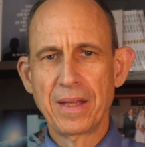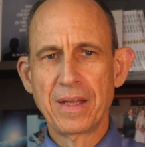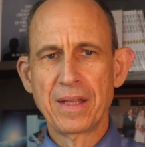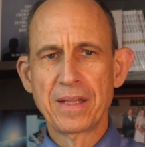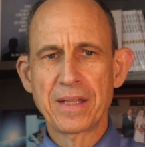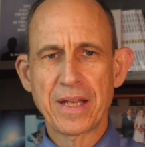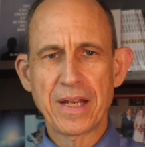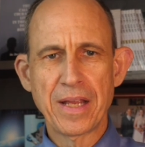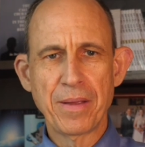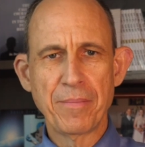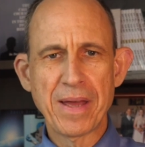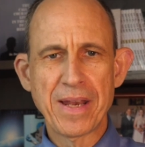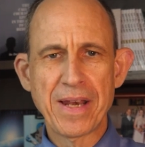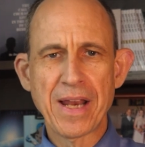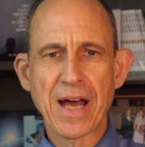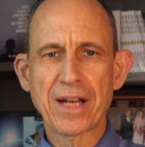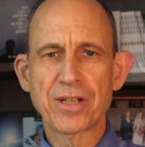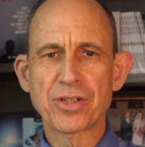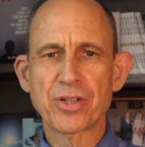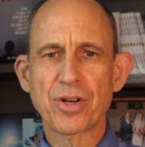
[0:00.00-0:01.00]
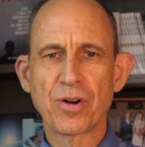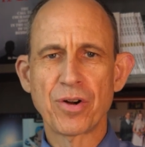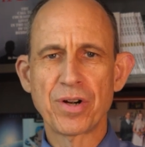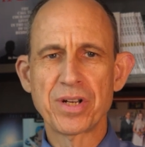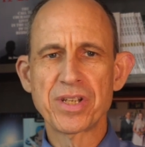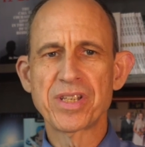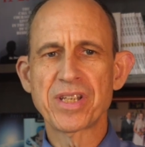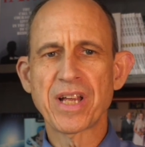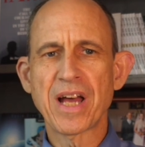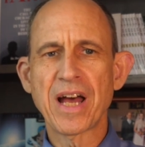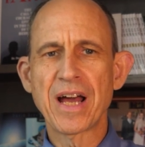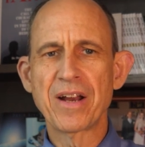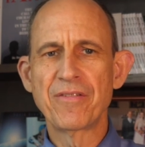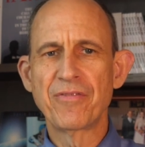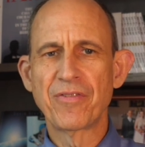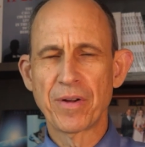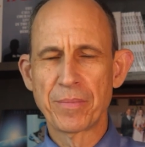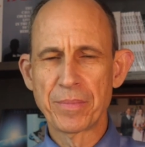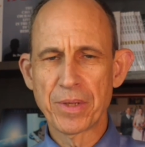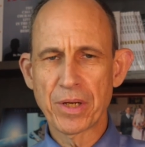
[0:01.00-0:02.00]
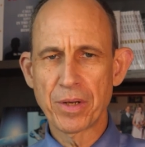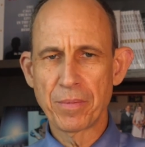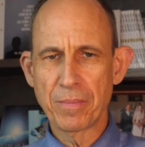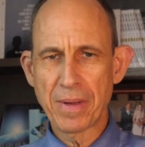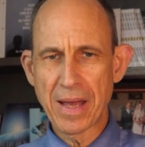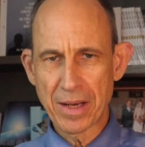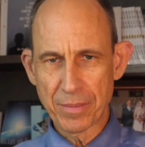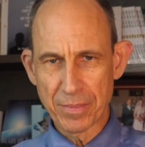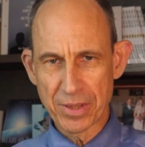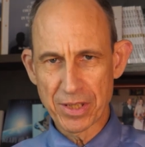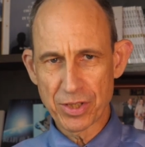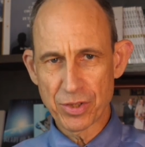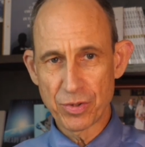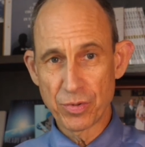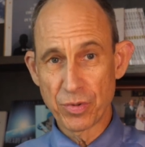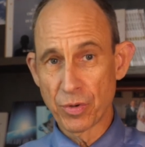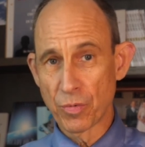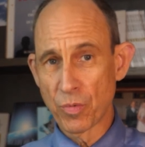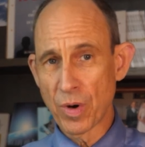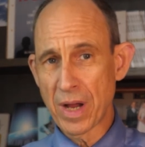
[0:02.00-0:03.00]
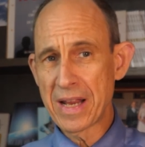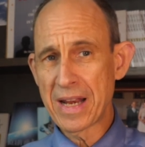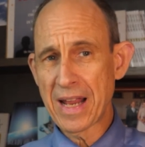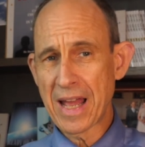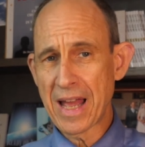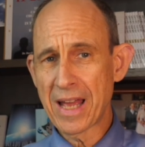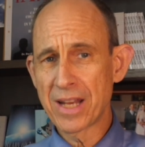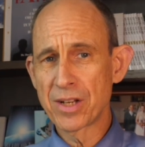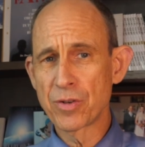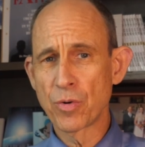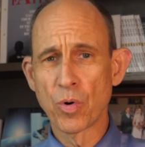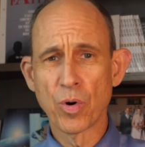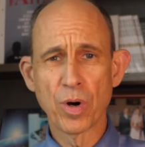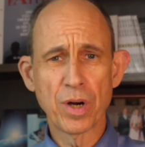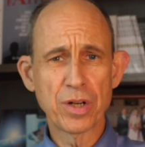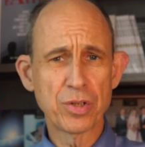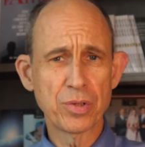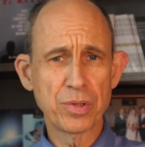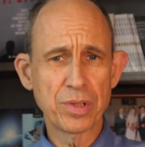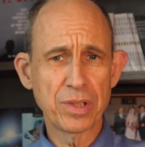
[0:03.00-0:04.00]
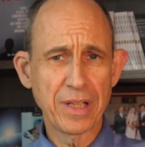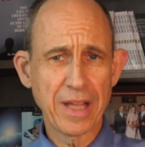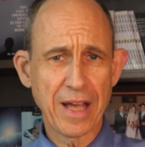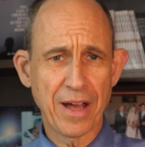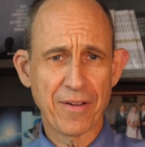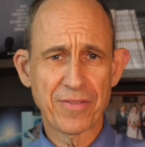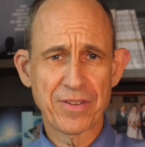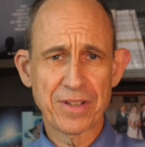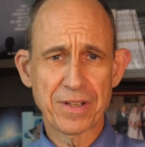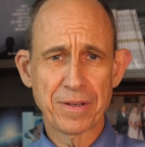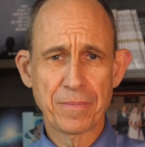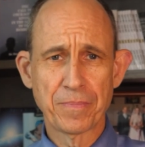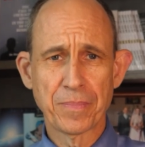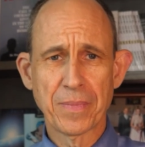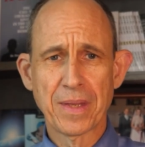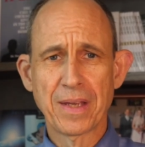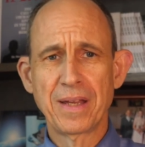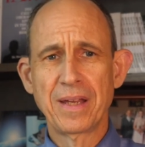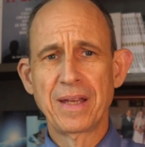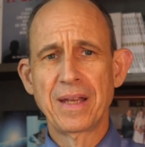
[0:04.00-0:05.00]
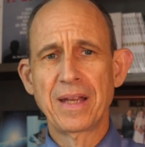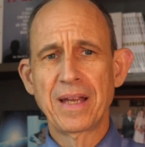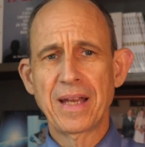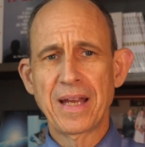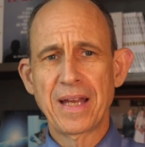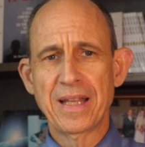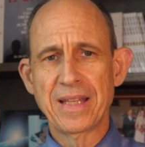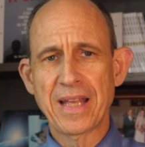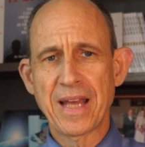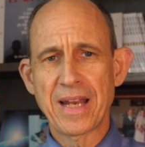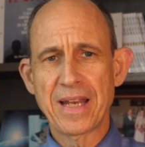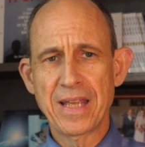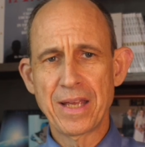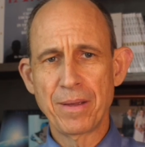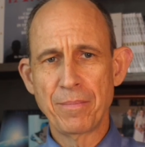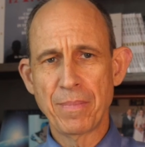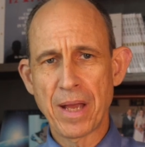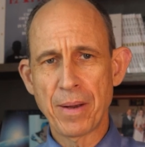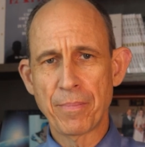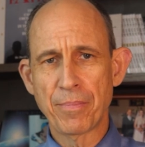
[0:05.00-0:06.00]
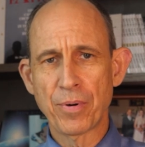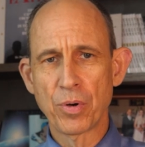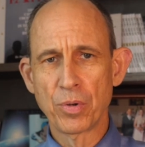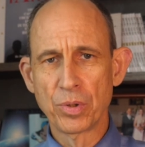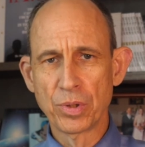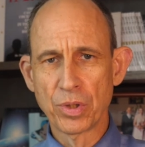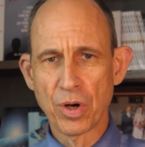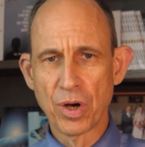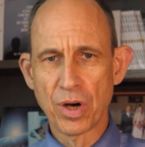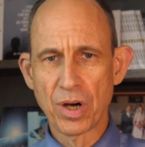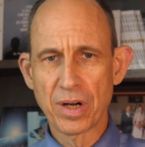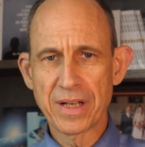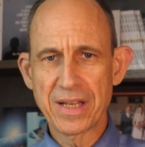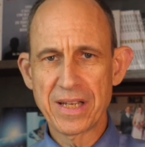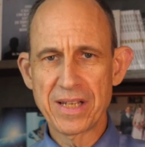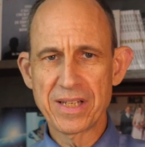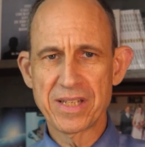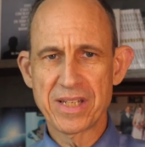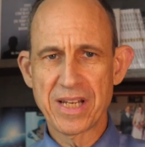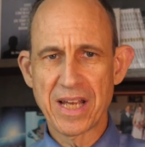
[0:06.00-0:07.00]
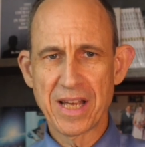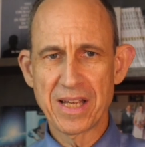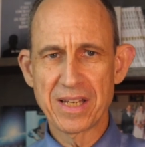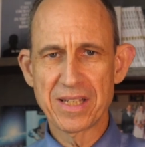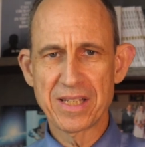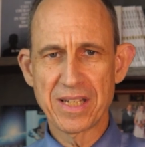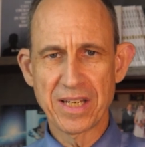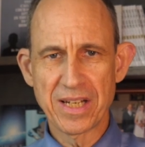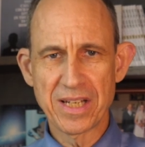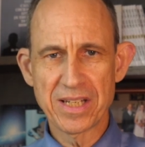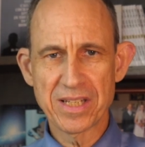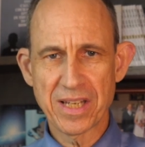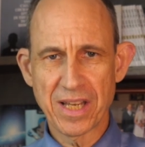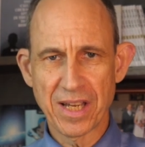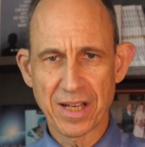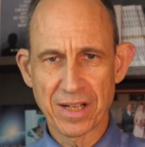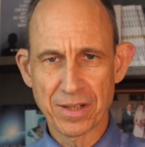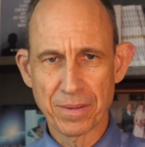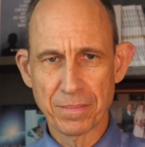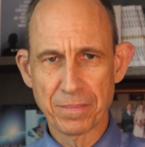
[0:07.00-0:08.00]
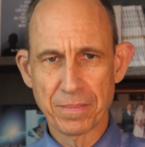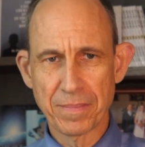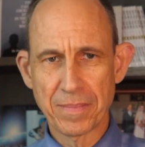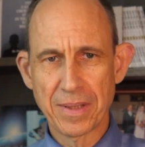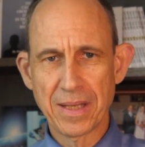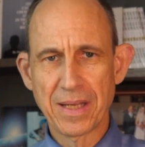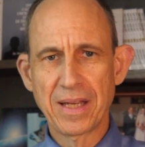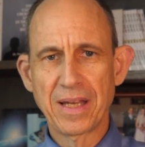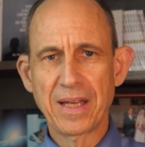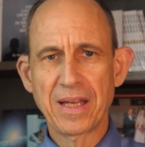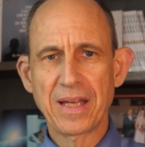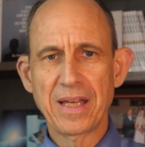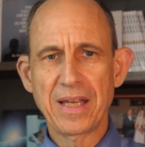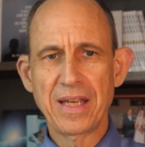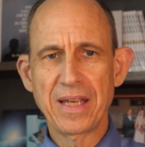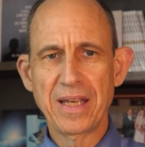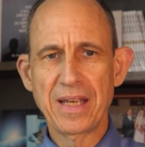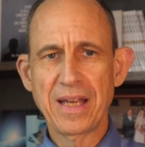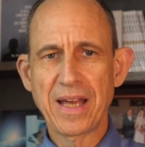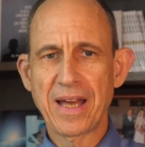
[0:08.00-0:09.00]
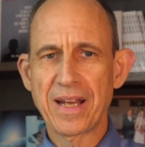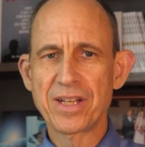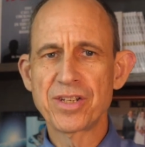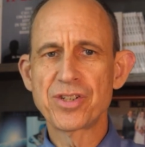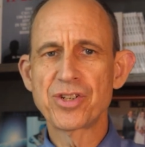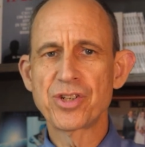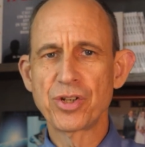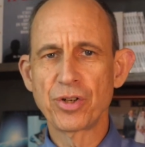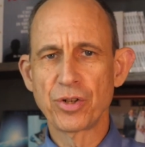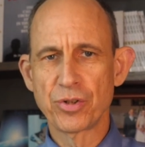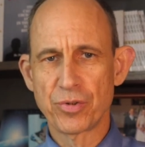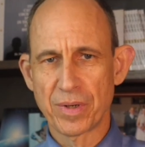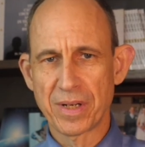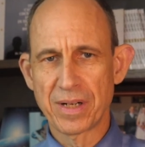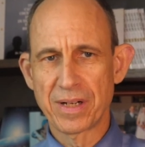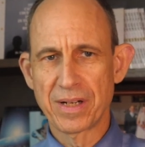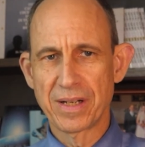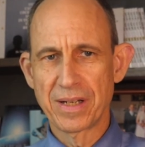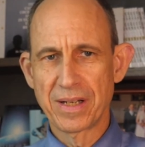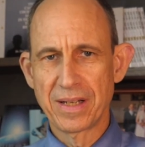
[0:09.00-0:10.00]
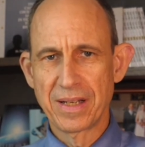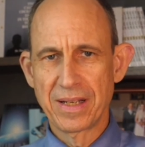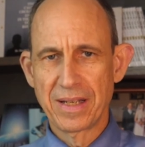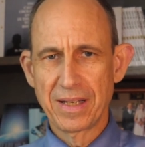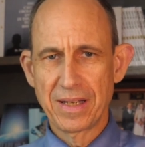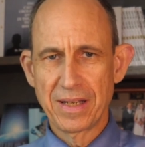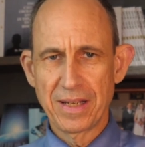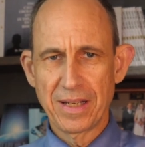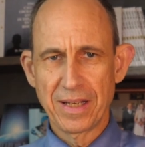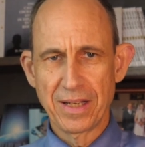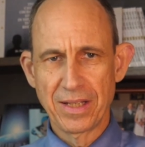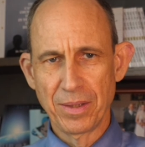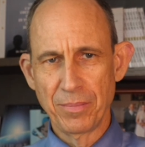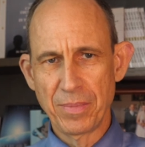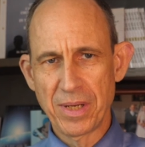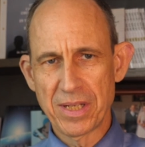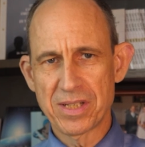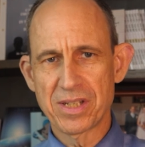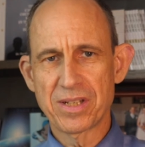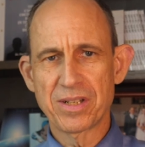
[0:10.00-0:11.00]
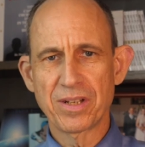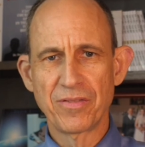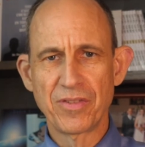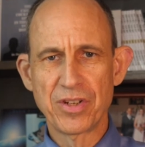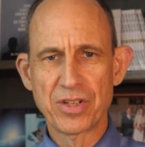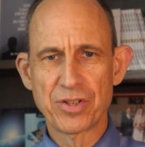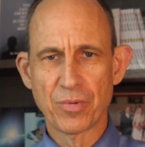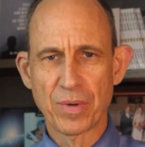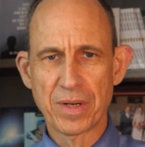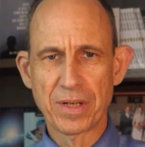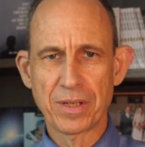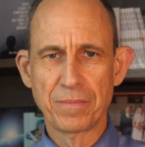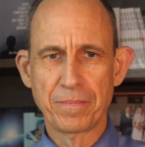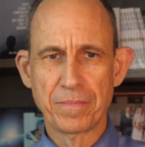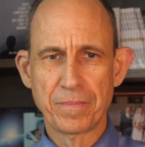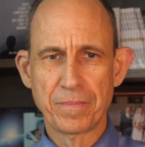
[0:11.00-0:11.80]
that he may not turn aside from the commandment to the right hand or to the left, and that he may prolong his days in his kingdom, he and his children in the midst of Israel.